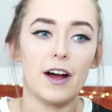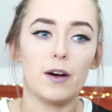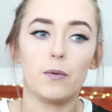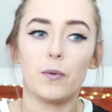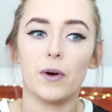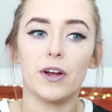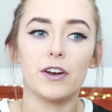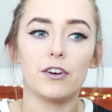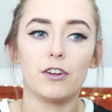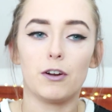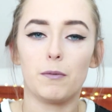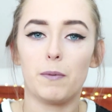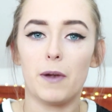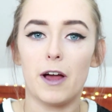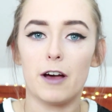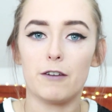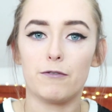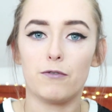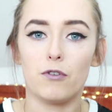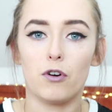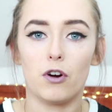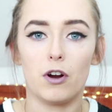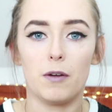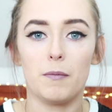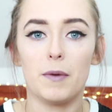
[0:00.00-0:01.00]
waiting on a
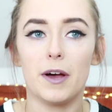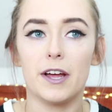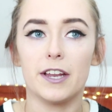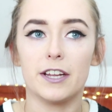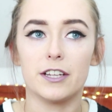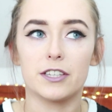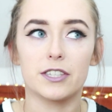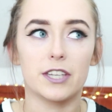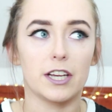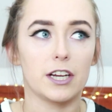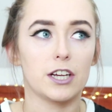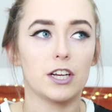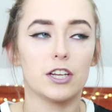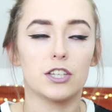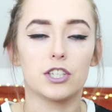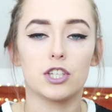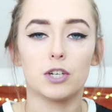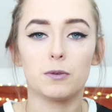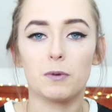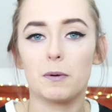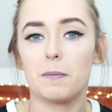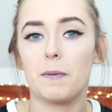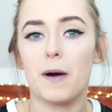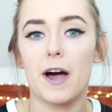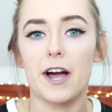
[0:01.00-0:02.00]
platform and it's like a
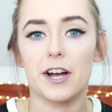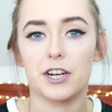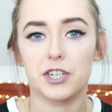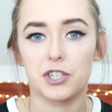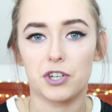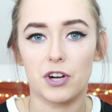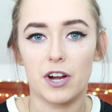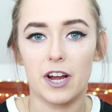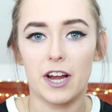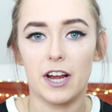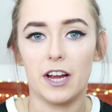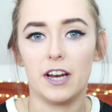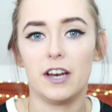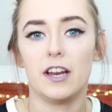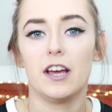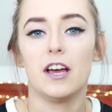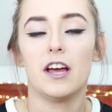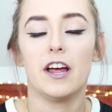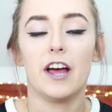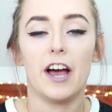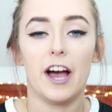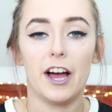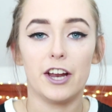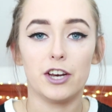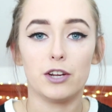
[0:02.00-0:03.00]
super packed train
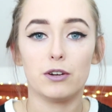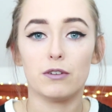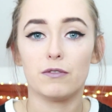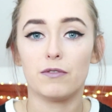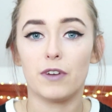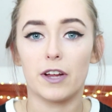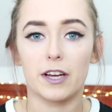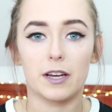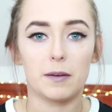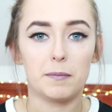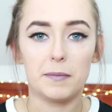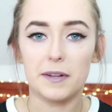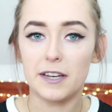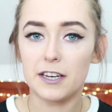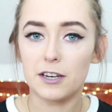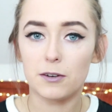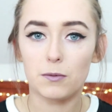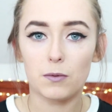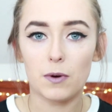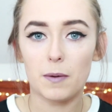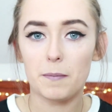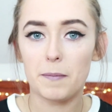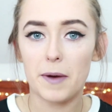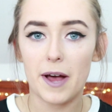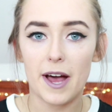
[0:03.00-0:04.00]
and you have like
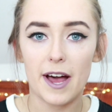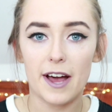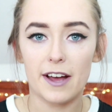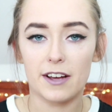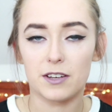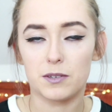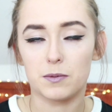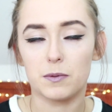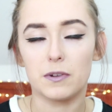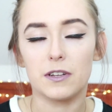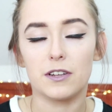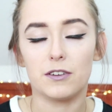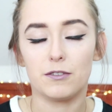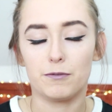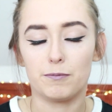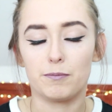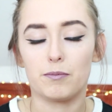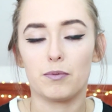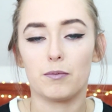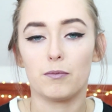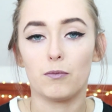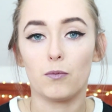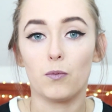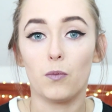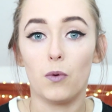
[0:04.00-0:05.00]
1,000,001 bags, well, you have
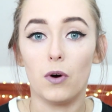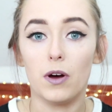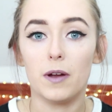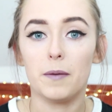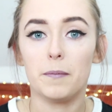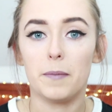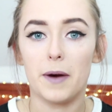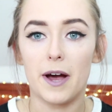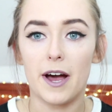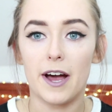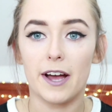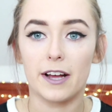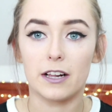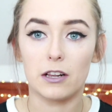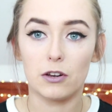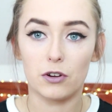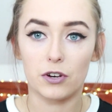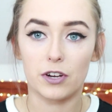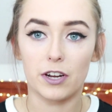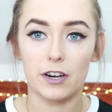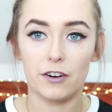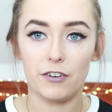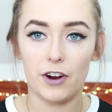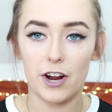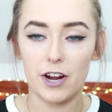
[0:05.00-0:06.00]
one bag
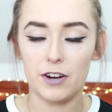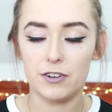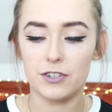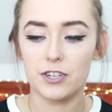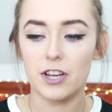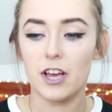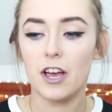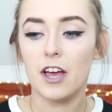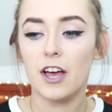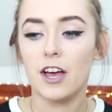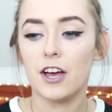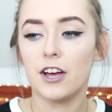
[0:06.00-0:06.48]
lugging around.